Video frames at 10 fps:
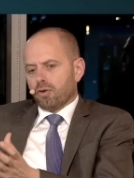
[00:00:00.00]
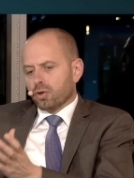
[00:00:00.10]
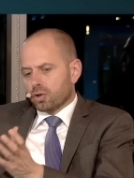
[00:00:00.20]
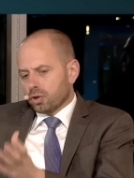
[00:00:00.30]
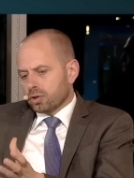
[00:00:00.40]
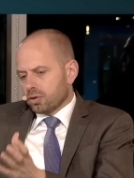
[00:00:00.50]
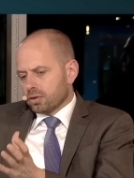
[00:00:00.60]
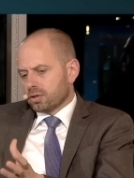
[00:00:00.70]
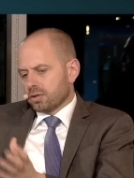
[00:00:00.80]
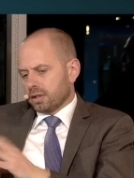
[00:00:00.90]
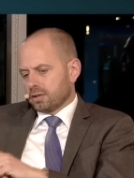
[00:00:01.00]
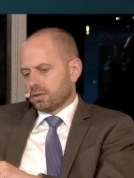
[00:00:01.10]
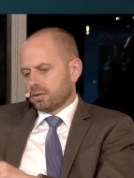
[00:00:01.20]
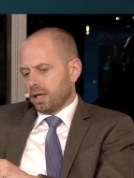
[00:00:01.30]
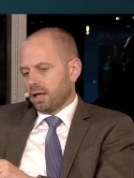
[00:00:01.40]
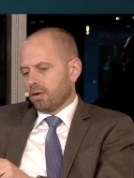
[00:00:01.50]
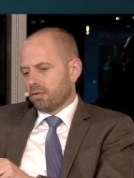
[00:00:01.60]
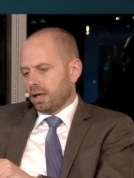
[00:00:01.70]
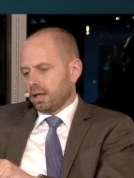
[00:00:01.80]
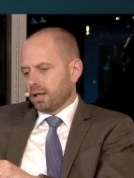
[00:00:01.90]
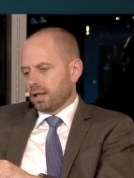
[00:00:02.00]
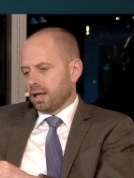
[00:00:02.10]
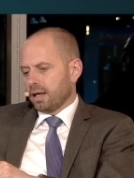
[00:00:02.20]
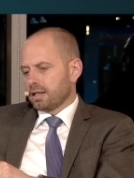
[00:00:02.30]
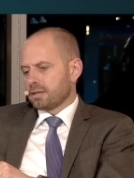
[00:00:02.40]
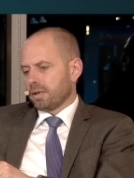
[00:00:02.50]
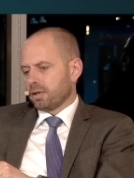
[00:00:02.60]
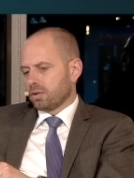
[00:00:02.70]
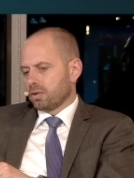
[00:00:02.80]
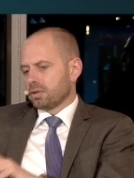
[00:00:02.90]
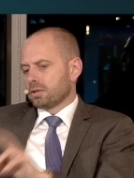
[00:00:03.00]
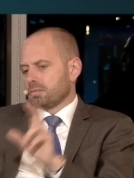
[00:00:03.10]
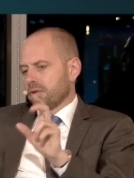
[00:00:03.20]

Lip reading: So you could construct today already a case where you could